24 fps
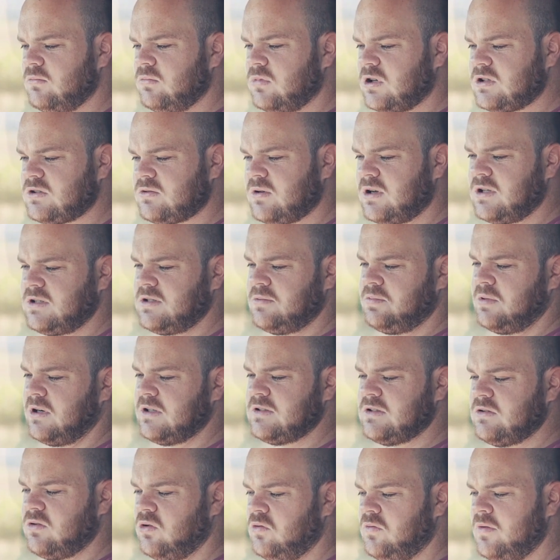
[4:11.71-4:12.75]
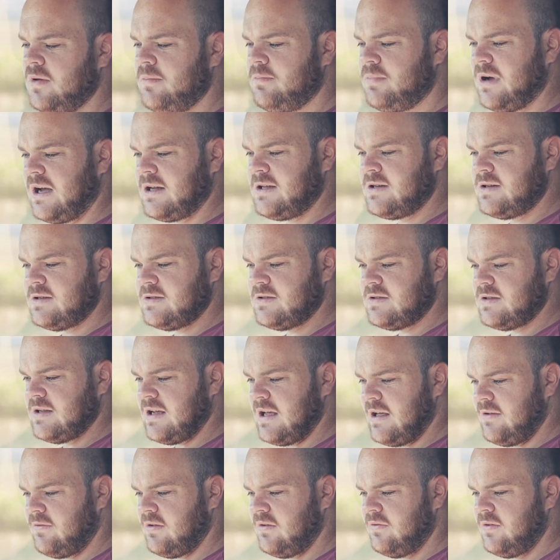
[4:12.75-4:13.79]
what's quite surprising, all the buttons
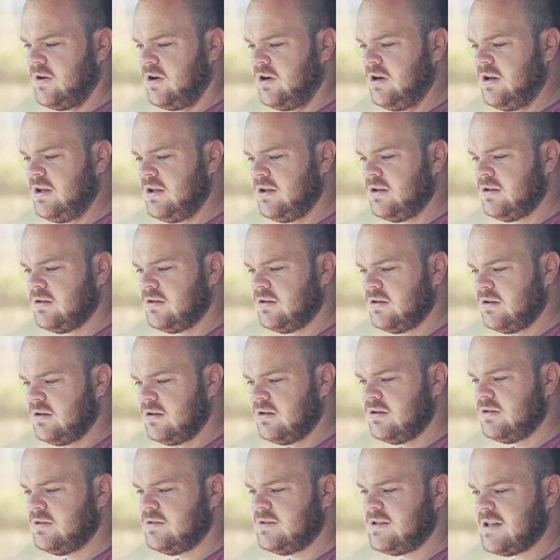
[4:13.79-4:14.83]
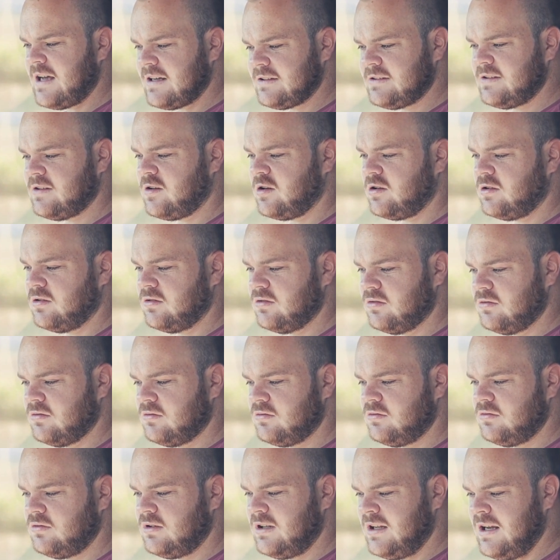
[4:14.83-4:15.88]
have a very tactile
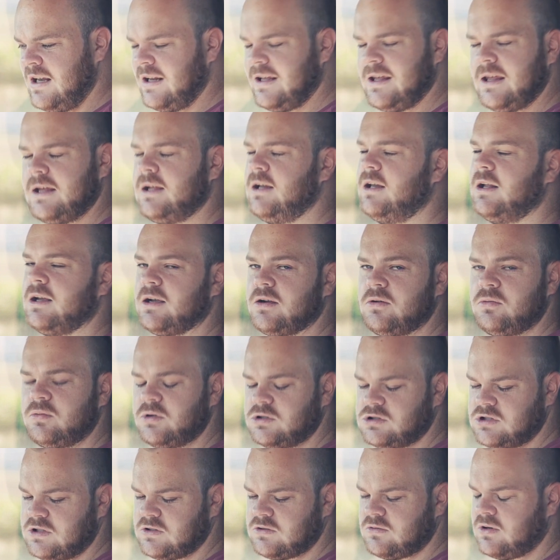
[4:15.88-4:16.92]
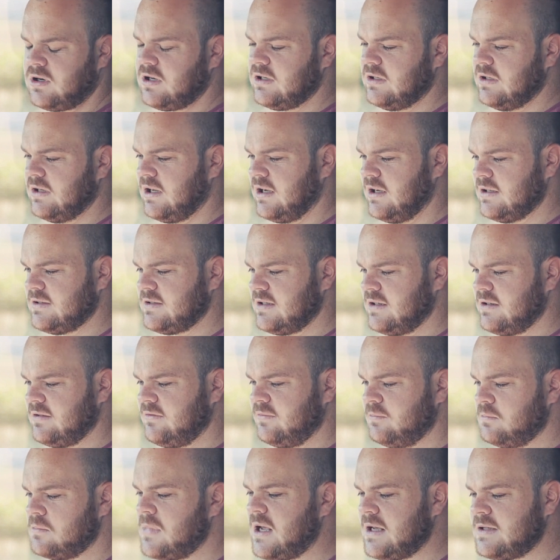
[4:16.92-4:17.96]
clicky click, which is quite nice, and it
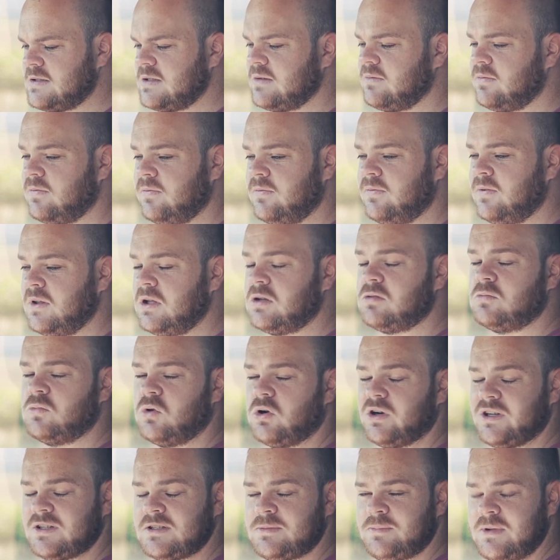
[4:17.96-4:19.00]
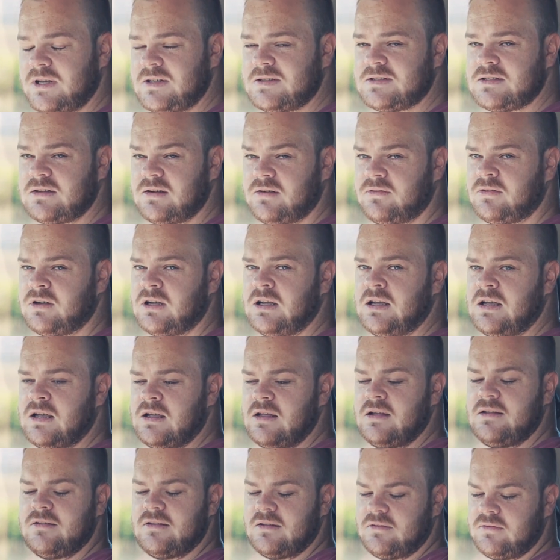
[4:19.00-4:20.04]
makes it feel more expensive
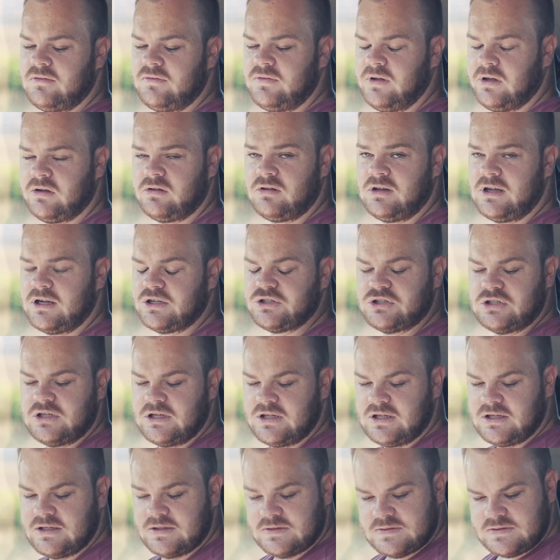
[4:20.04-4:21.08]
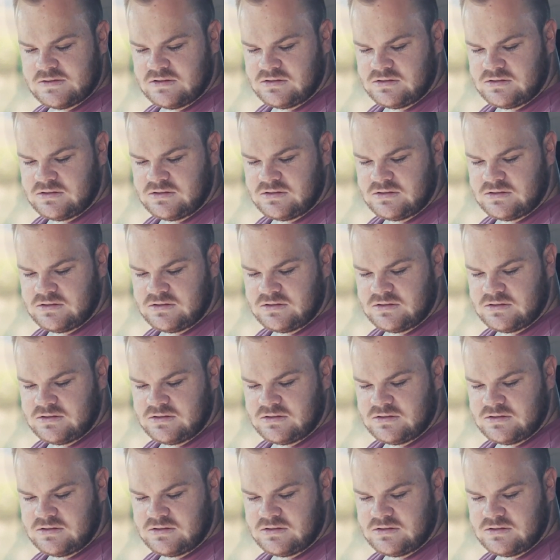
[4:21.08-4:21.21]
than the vehicle actually is.